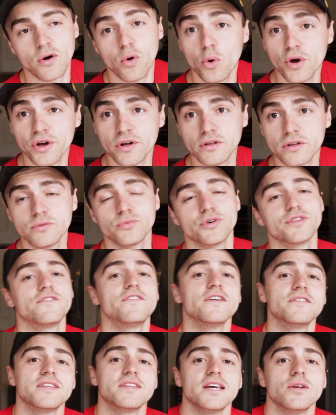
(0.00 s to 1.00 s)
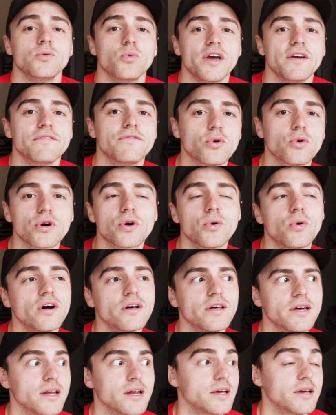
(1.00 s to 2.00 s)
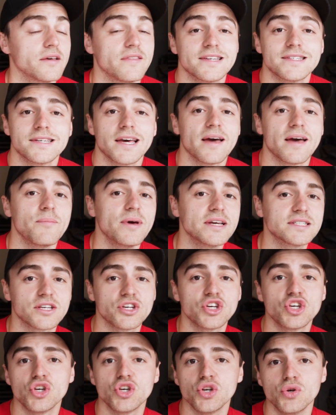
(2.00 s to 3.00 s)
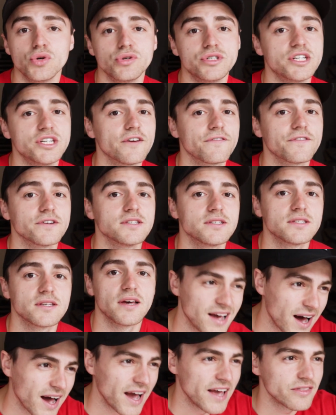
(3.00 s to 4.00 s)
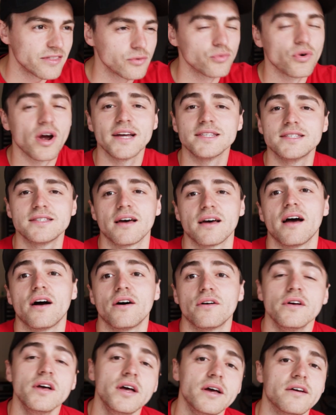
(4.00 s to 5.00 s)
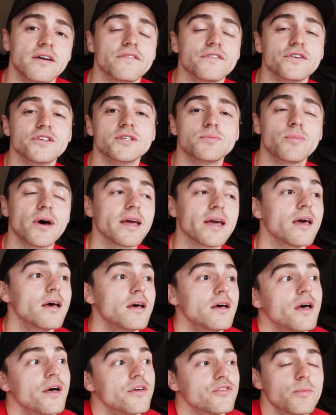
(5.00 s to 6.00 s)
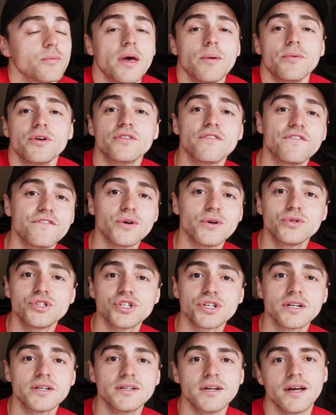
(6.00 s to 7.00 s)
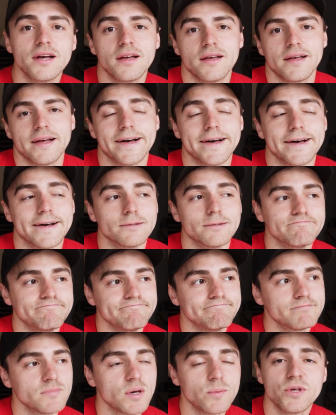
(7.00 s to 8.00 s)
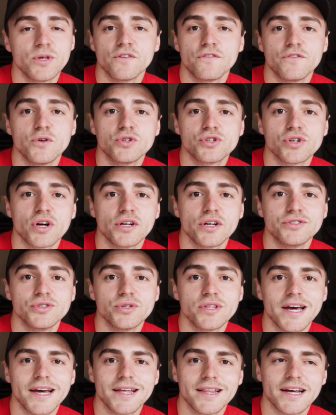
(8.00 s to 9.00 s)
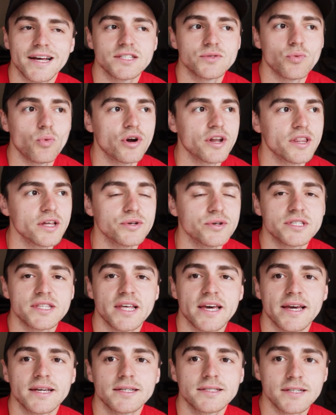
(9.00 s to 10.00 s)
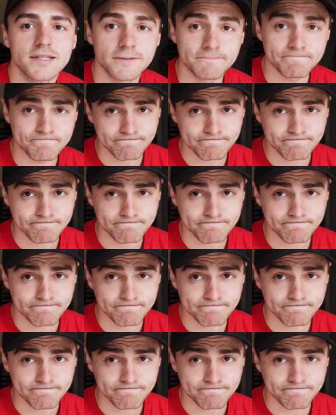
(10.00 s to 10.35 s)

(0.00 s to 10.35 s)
oil with 15 weight fork oil. And I hear they say it makes a huge difference, height and ride style for this bike. So maybe in the future I'll do that. That's one of those things